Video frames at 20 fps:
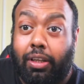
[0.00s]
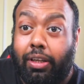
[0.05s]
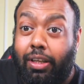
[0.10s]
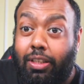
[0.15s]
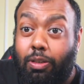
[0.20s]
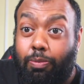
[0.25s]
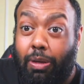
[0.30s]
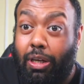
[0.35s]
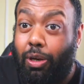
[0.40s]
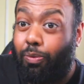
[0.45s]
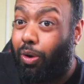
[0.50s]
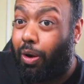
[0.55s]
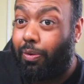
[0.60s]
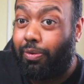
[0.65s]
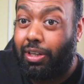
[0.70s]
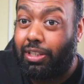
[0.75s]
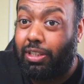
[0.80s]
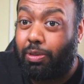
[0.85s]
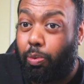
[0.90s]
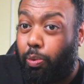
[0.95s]
It's been a while we've
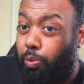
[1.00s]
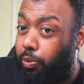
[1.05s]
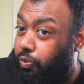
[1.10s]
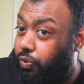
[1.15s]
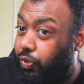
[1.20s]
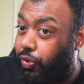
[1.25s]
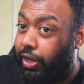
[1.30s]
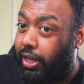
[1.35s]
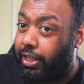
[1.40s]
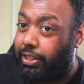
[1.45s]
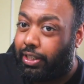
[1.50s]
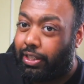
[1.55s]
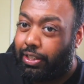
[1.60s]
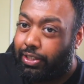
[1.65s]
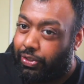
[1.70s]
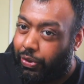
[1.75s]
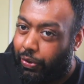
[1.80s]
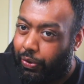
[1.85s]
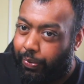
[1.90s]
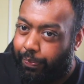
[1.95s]
done a Supp review, guys,
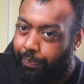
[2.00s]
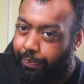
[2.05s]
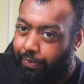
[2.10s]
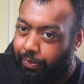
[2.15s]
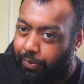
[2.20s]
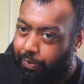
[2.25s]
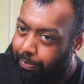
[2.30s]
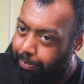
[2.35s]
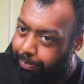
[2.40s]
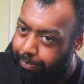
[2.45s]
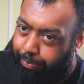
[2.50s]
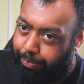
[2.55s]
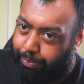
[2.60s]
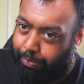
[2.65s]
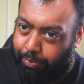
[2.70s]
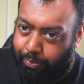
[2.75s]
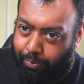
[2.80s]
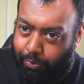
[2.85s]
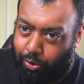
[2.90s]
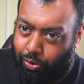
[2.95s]
so
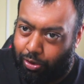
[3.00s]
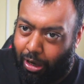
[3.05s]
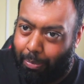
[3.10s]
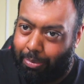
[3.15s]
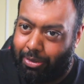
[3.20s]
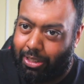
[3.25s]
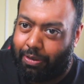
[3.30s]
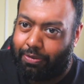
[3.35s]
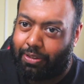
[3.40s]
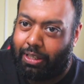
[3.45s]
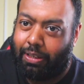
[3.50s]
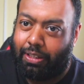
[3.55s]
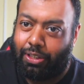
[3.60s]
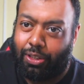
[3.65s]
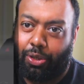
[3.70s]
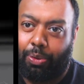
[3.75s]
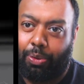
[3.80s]
strap yourselves in, it's a